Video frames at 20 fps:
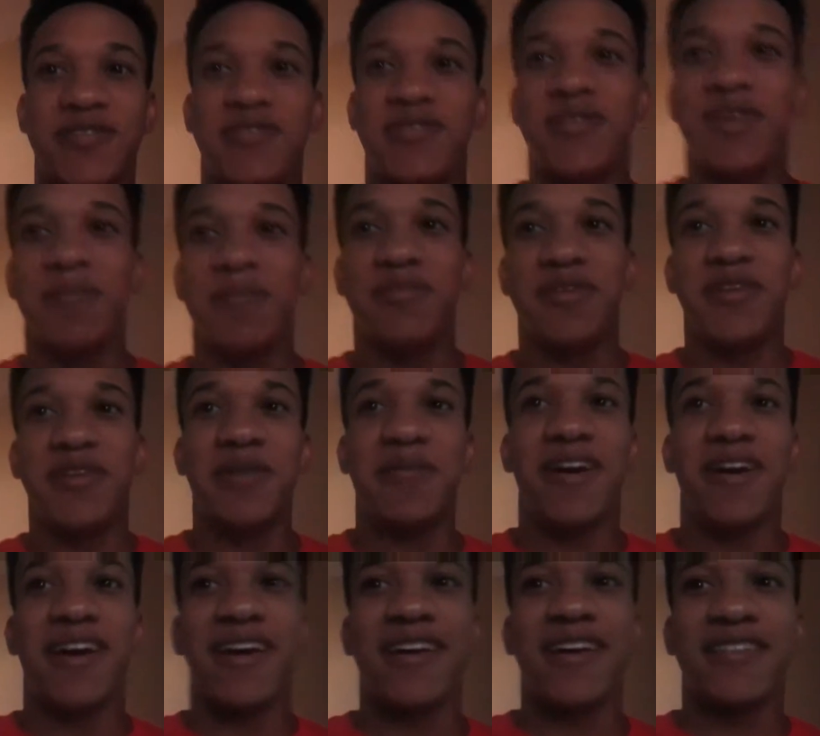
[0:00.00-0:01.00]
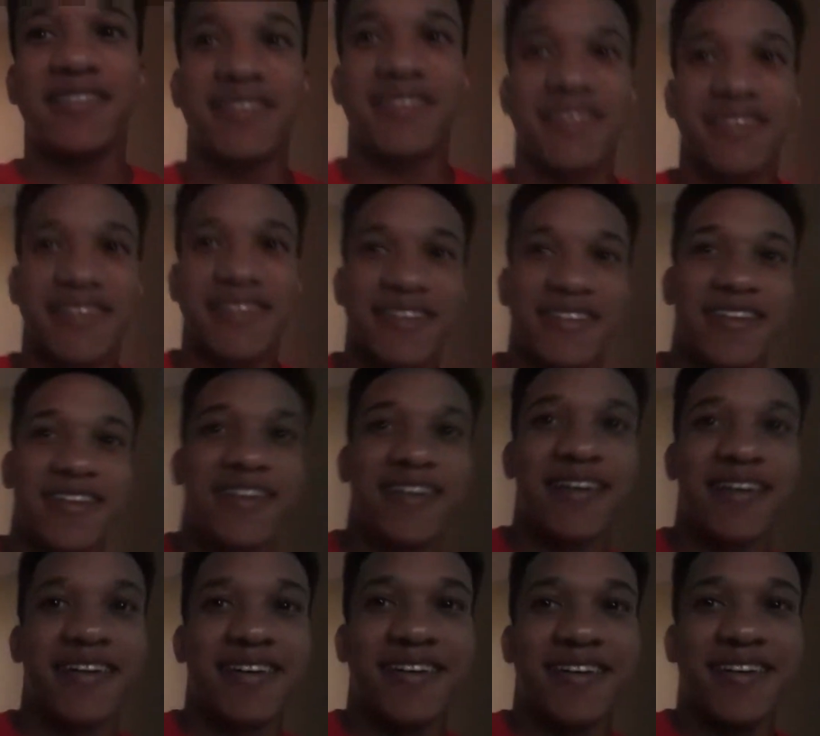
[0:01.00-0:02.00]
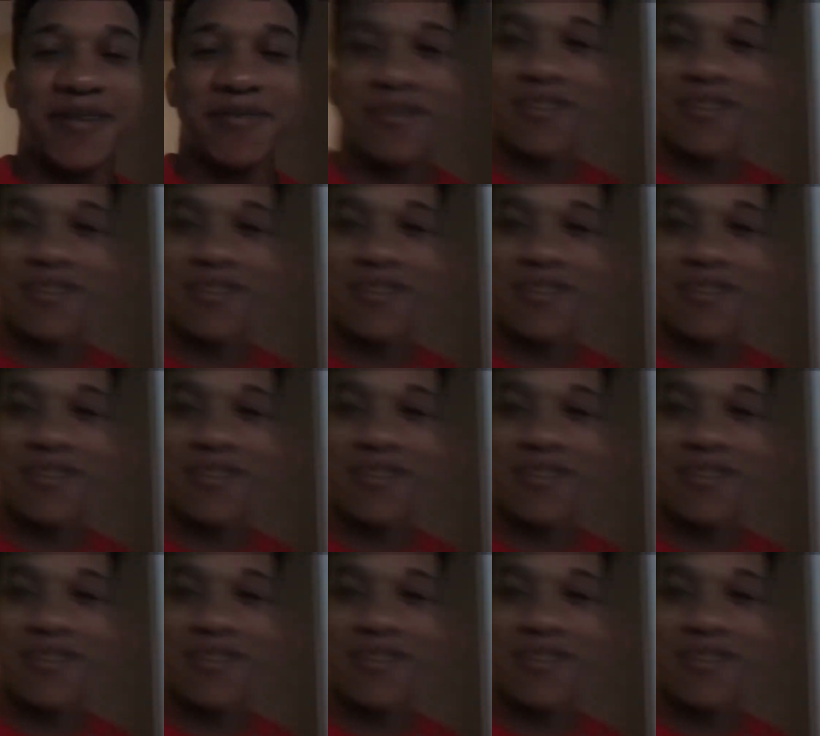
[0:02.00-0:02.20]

YouTube name? Beauty by Ashleigh? I'm